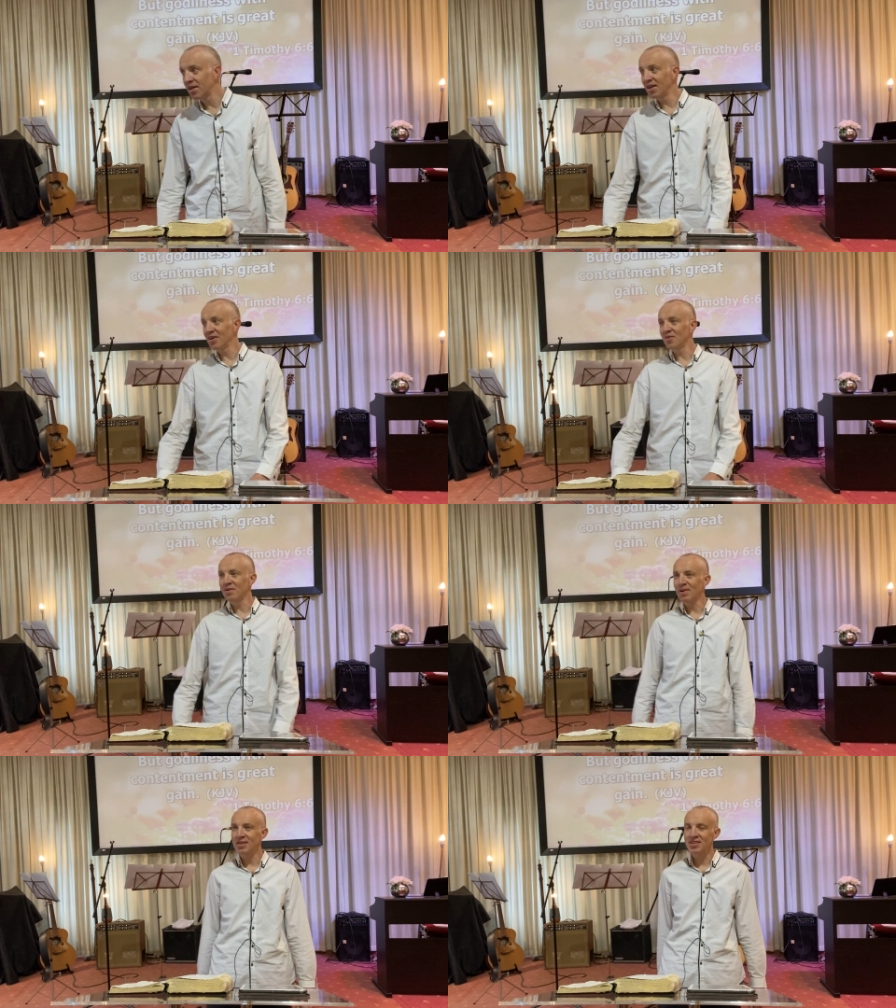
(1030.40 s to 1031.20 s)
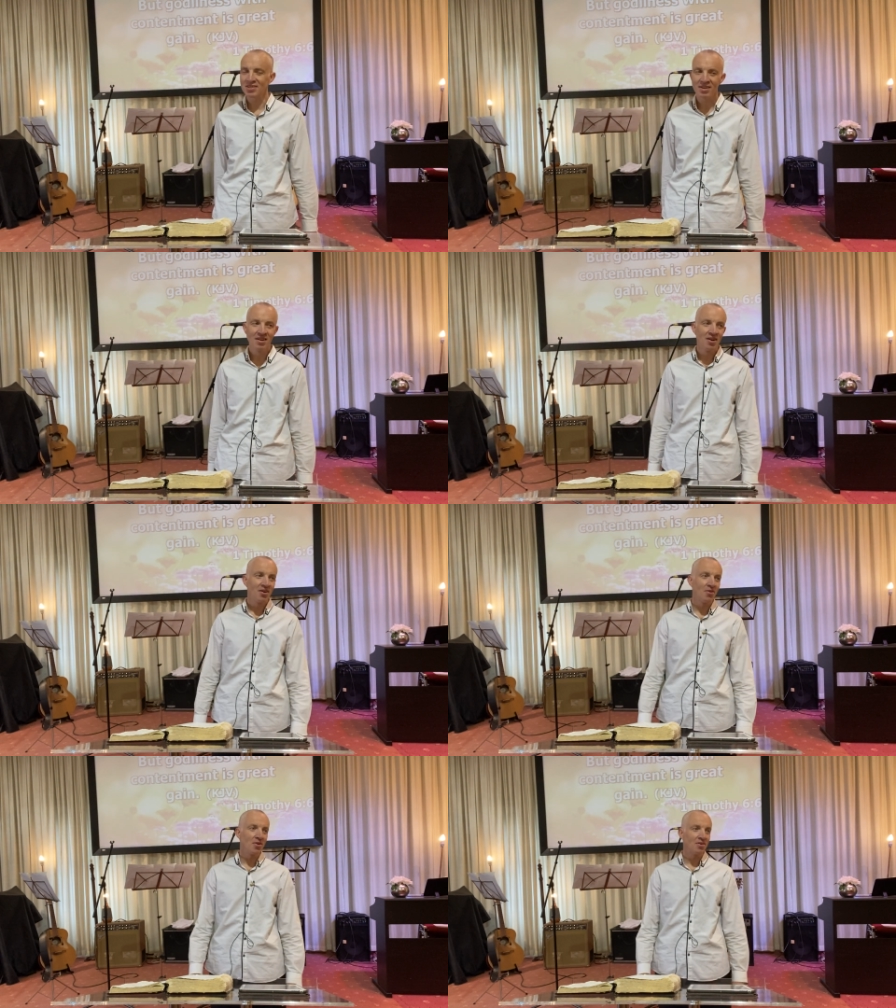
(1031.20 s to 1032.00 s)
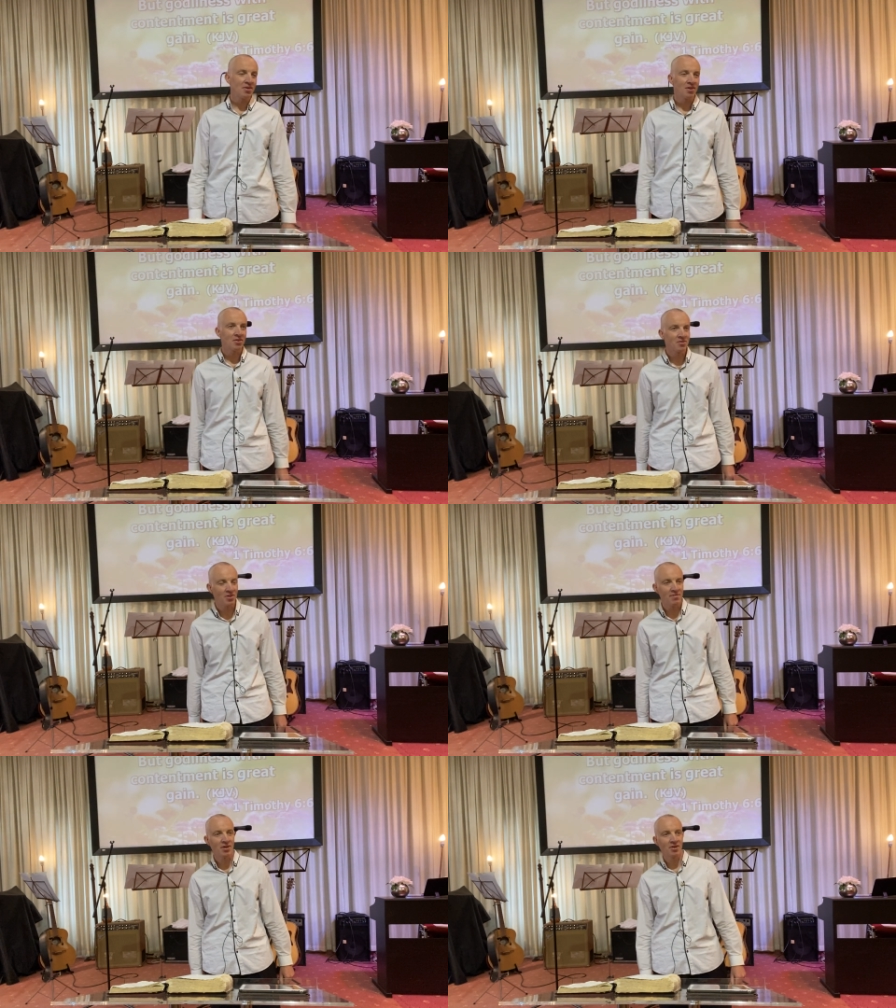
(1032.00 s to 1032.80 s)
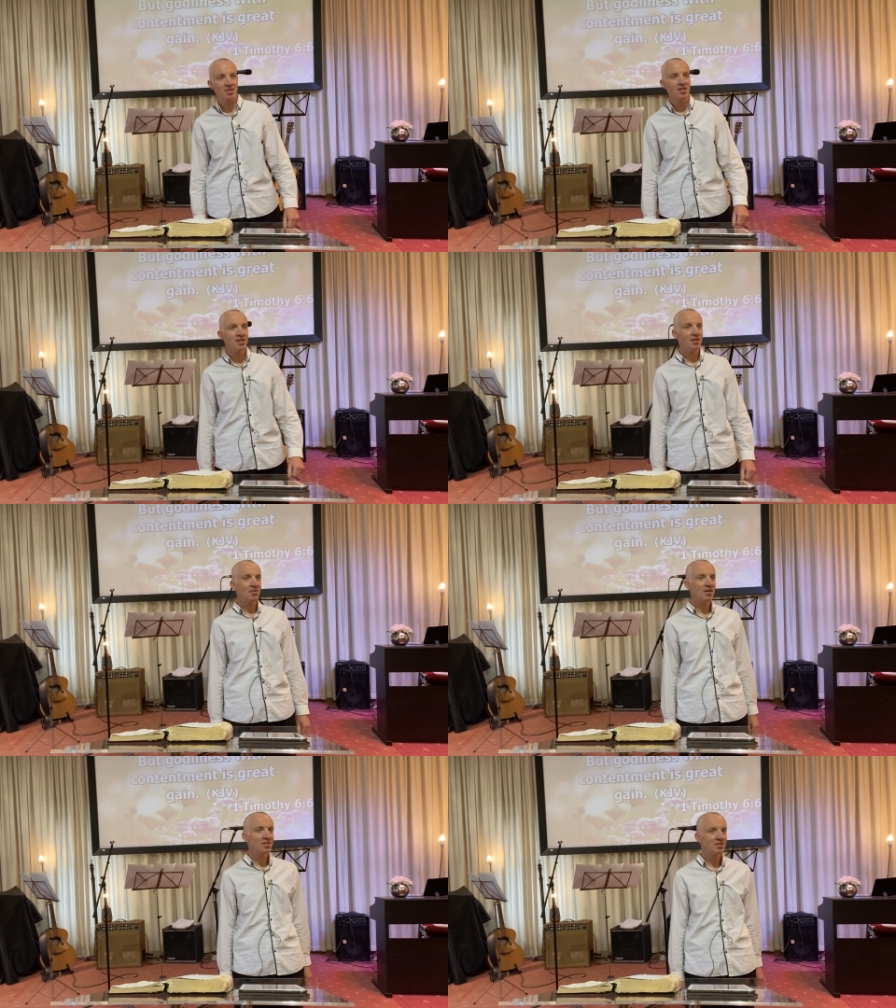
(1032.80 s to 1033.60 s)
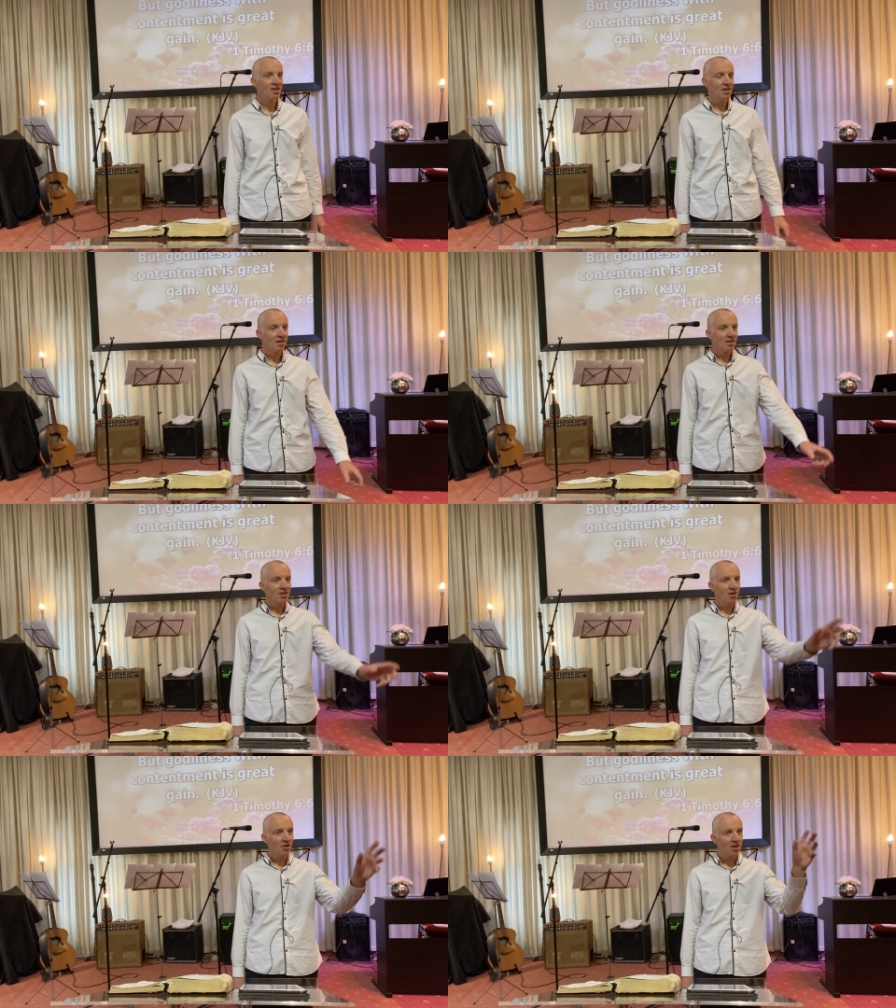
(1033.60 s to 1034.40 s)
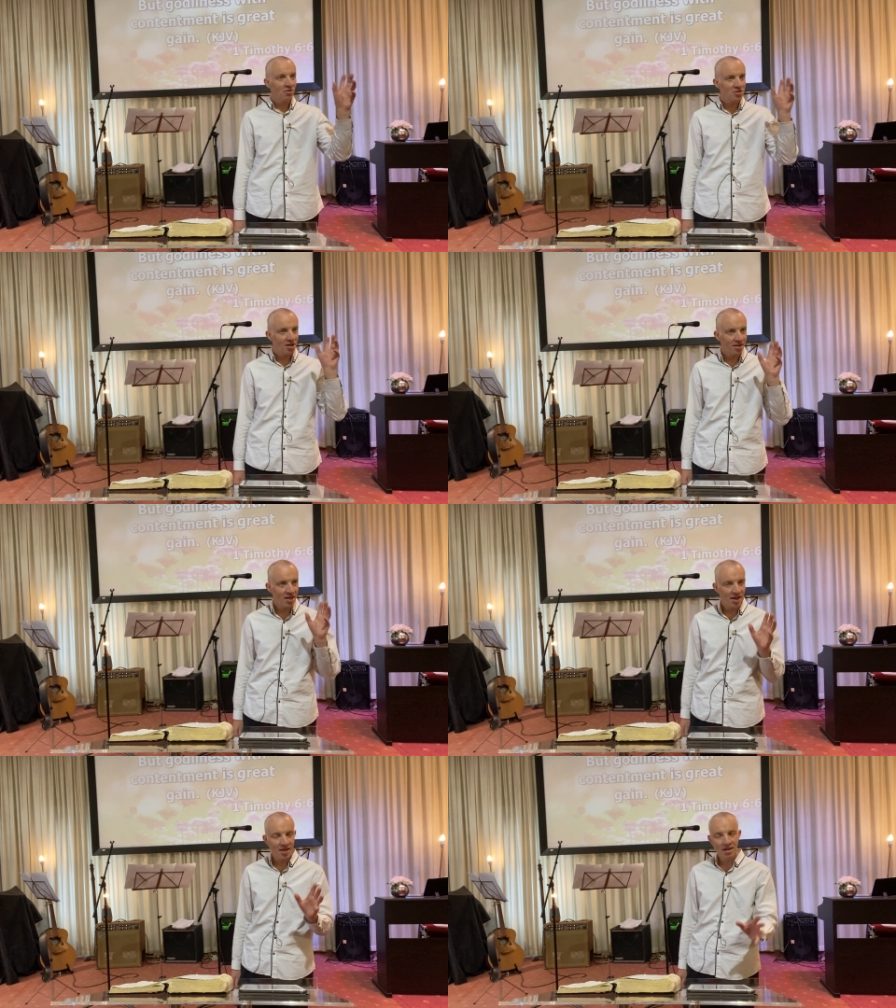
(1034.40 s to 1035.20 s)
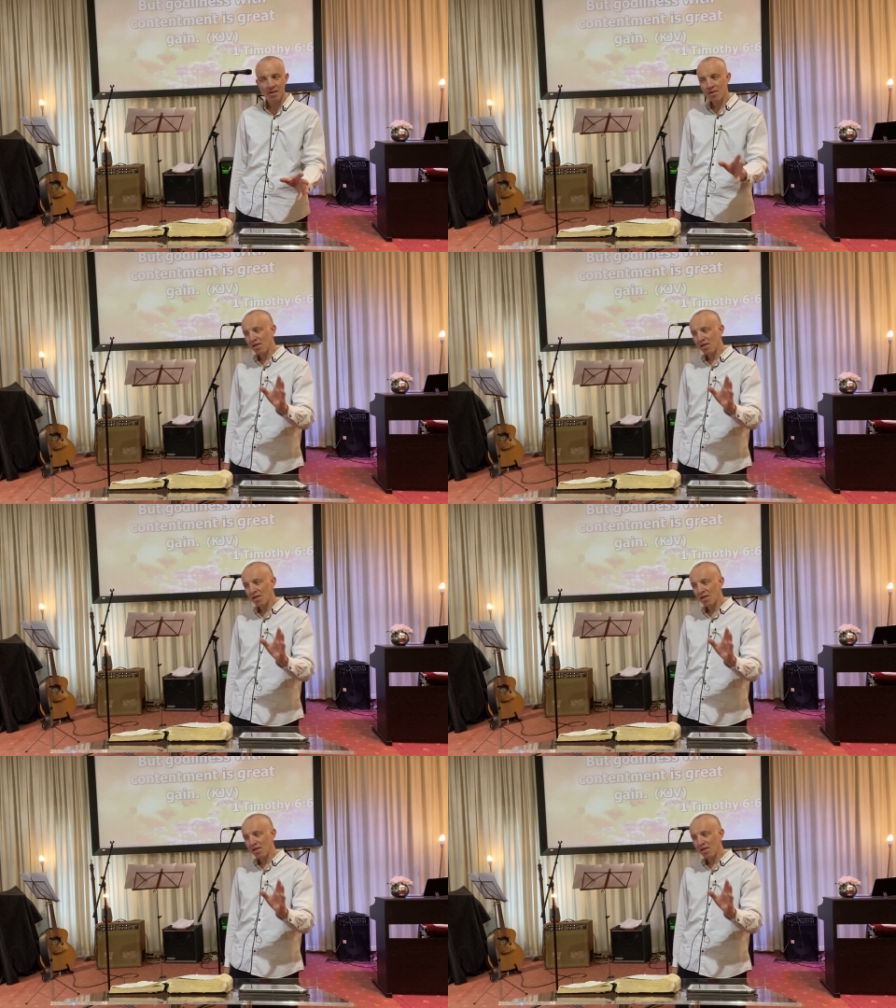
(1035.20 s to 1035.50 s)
you know, you make just right. run drive you crazy. You know, you just Lord knows how to take you